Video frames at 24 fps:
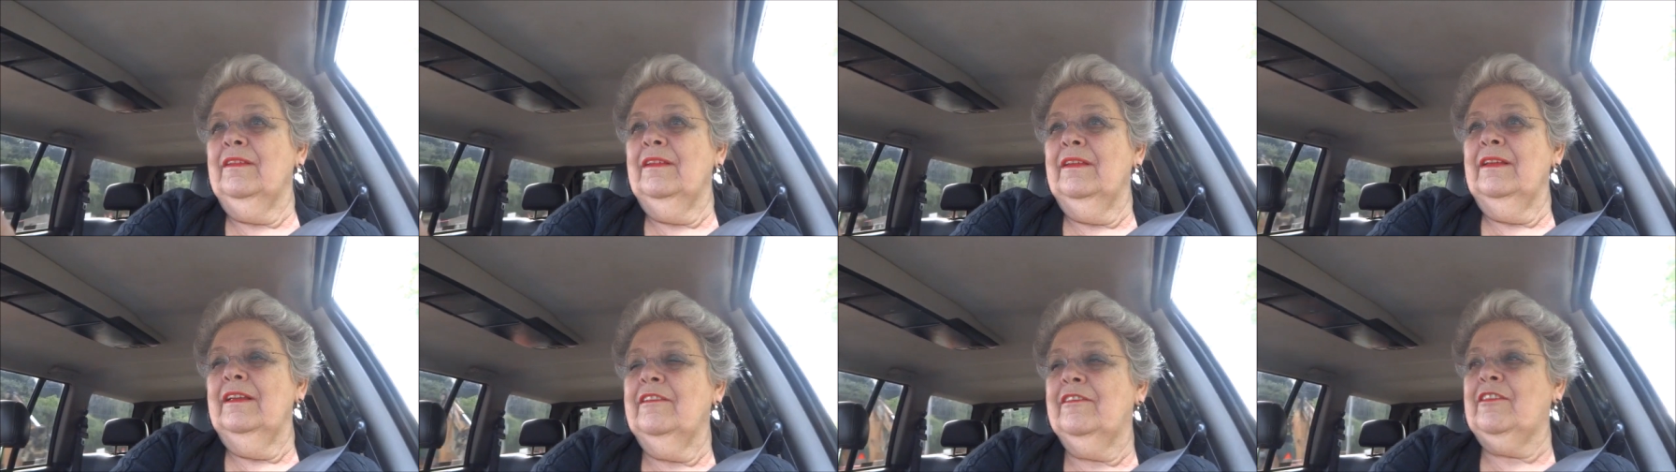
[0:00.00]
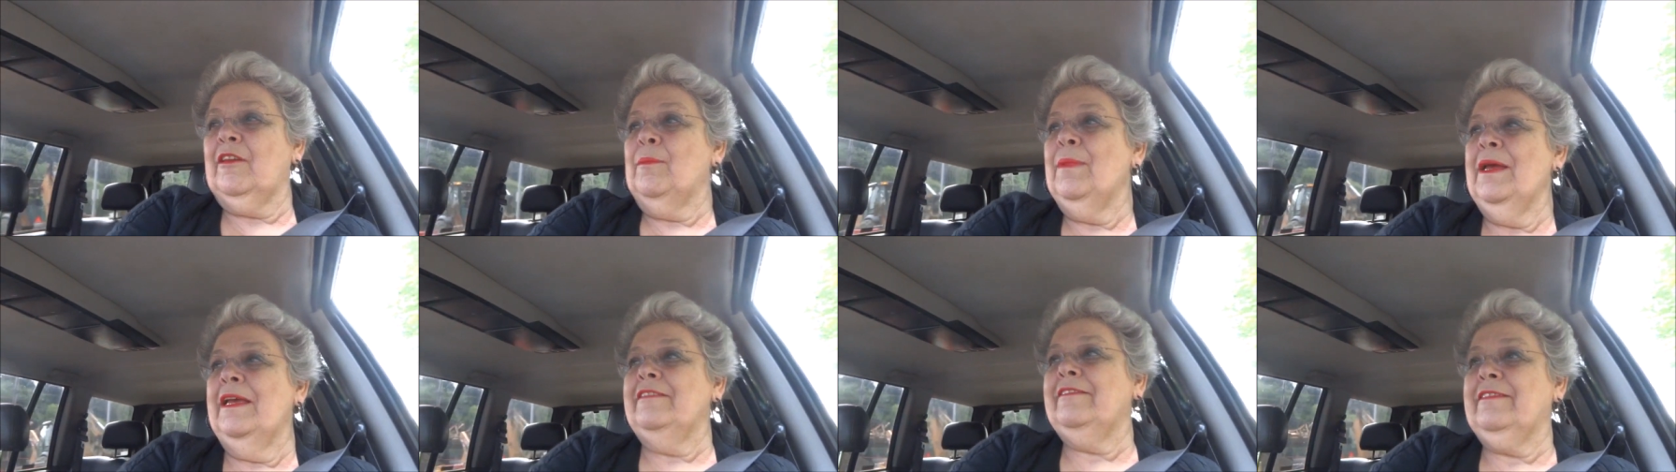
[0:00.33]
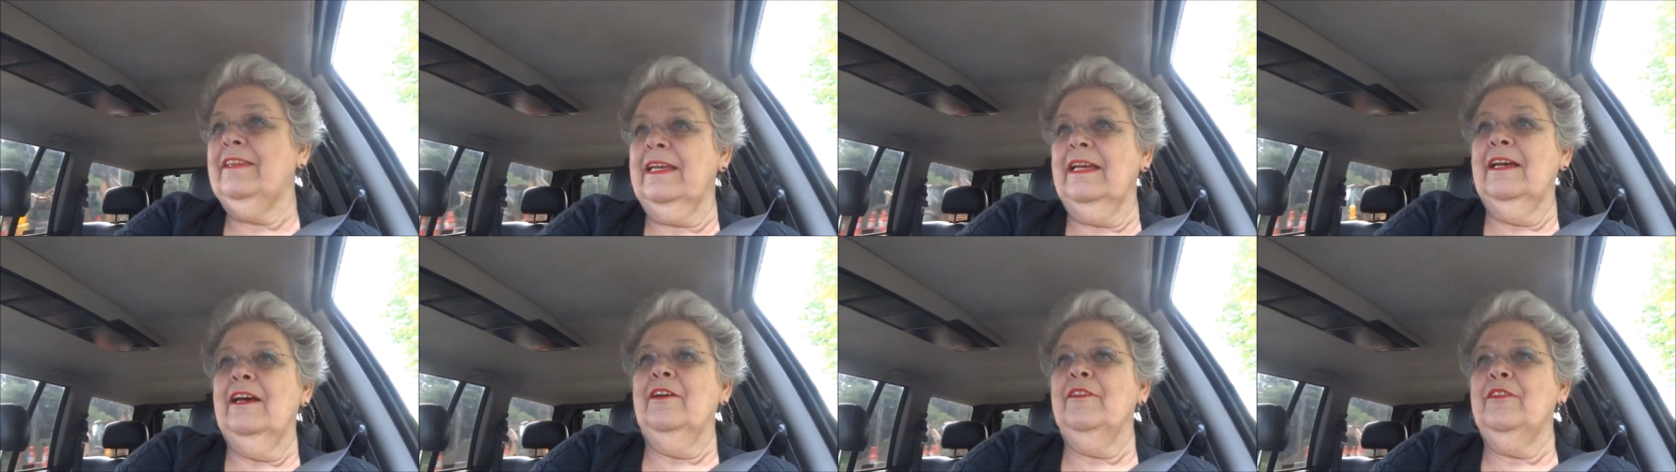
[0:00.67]
it's
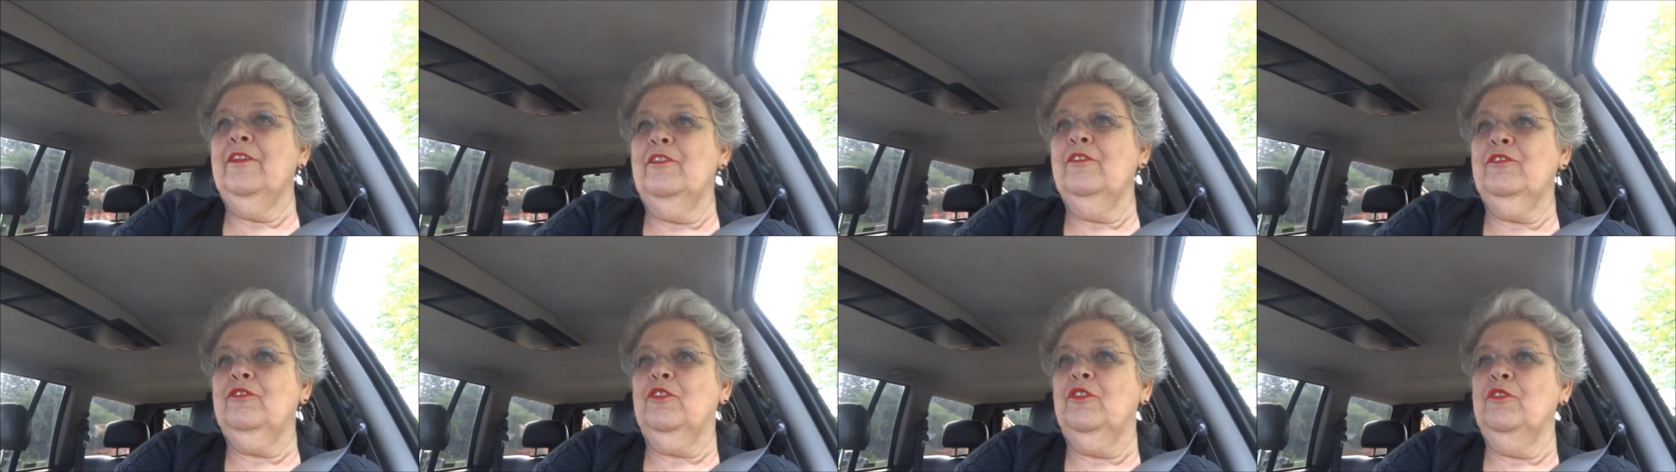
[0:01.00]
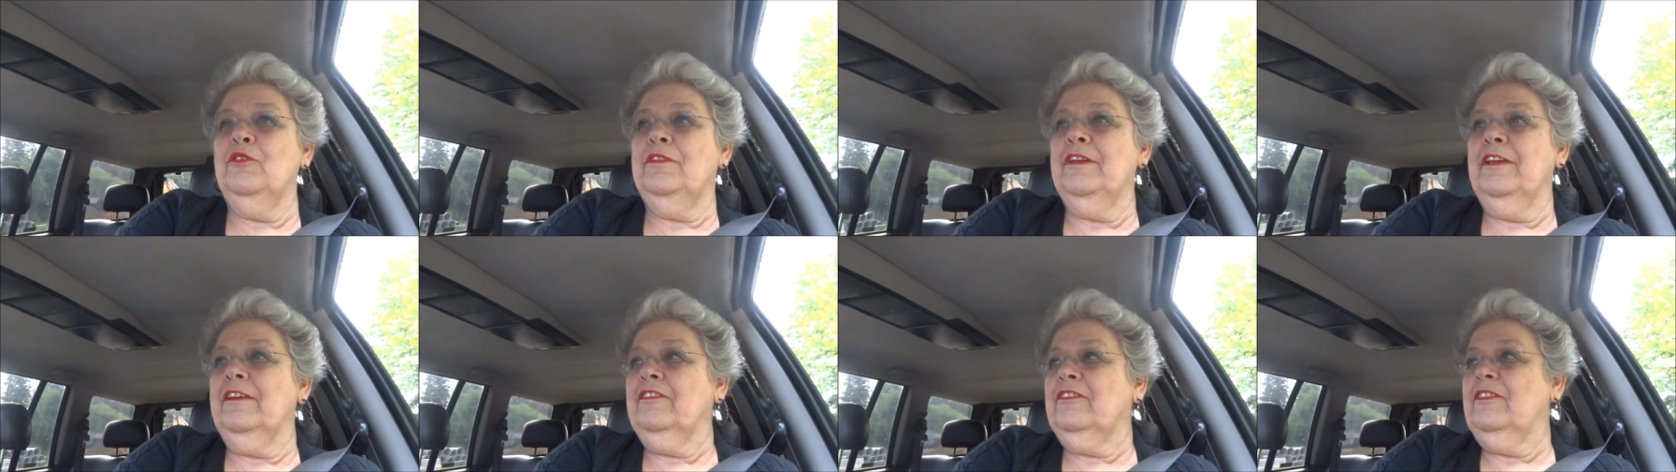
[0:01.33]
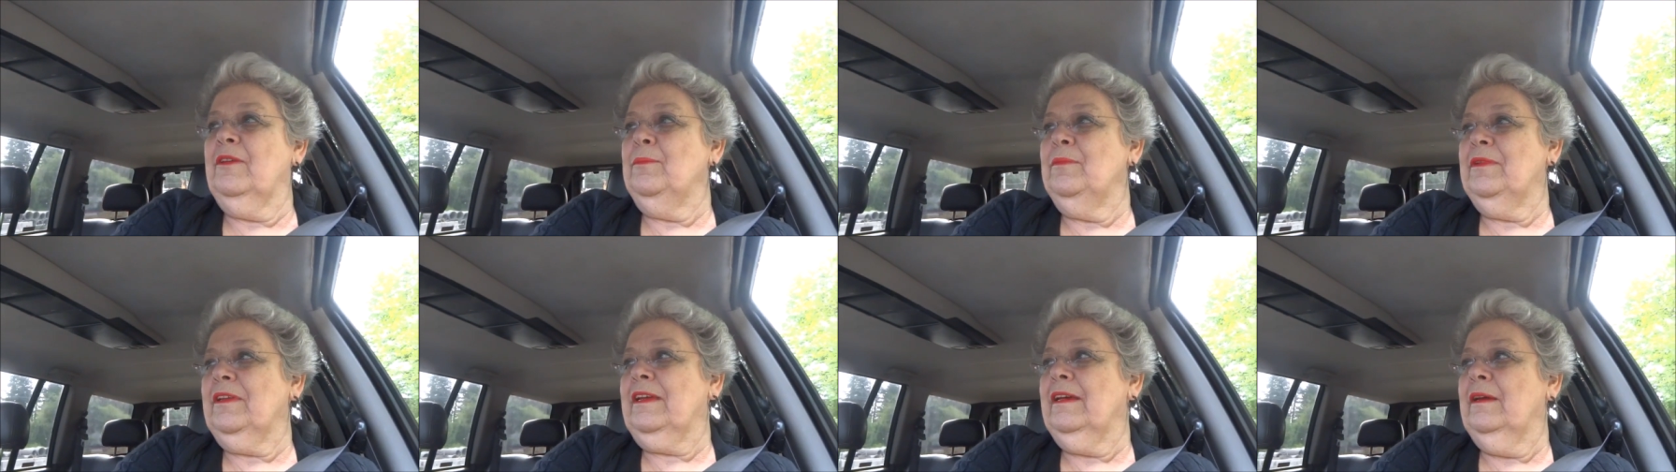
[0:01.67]
amazing how those two things
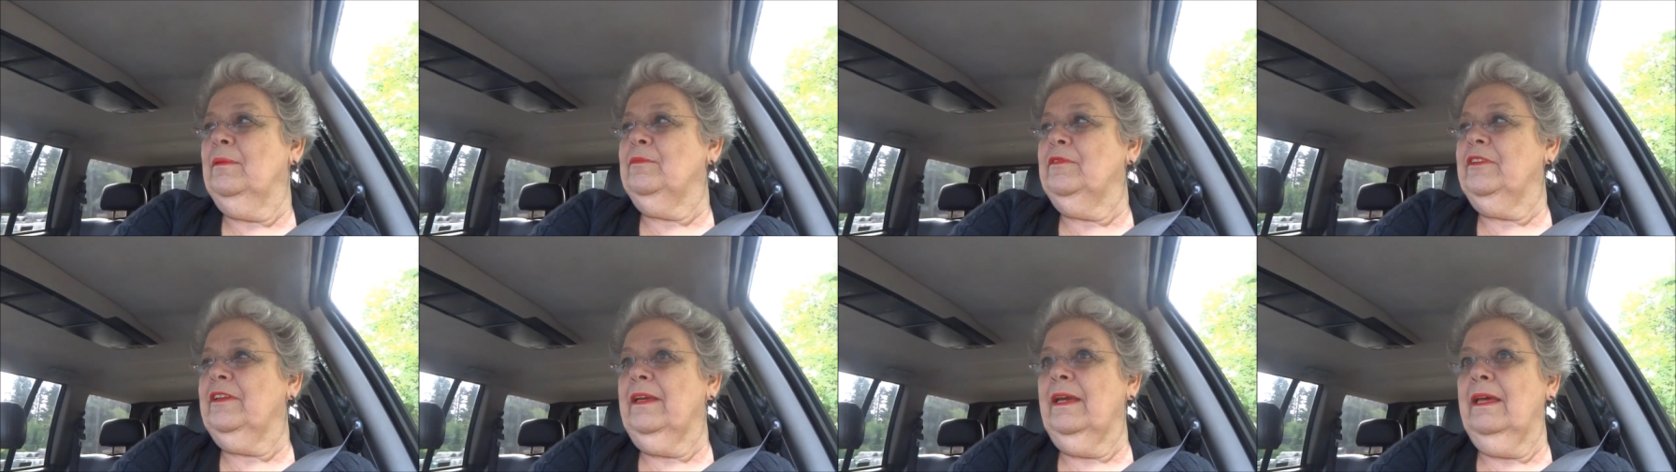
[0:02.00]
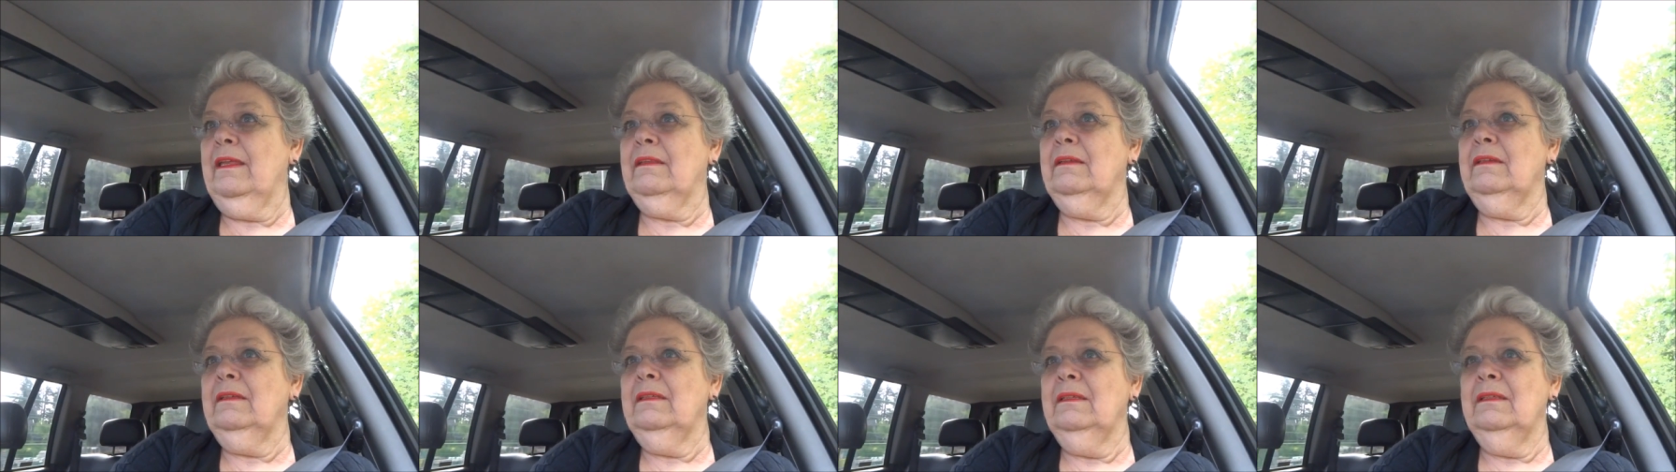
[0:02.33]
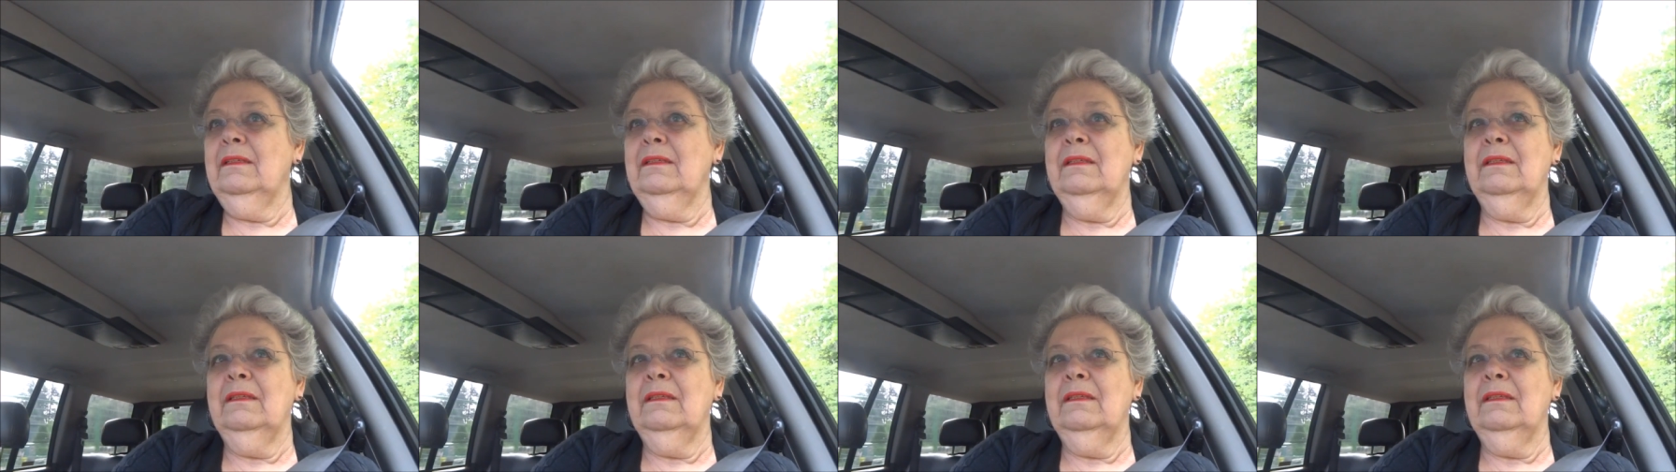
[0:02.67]
seem to come together.